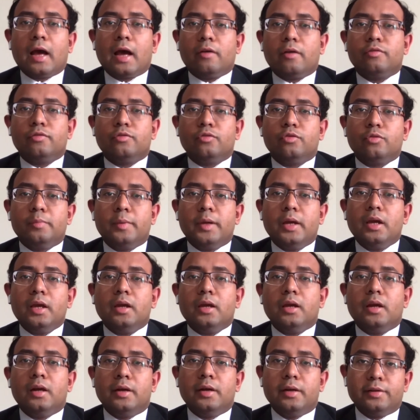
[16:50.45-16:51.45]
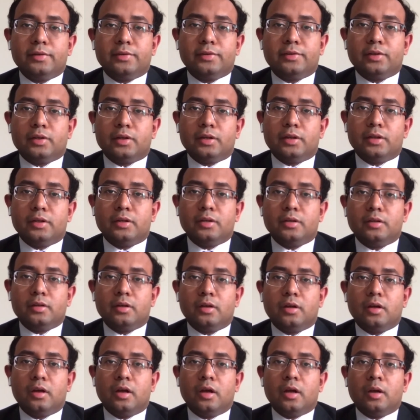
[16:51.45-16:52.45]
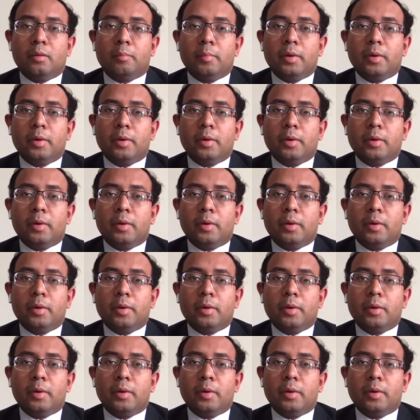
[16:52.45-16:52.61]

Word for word: it will have to be discerned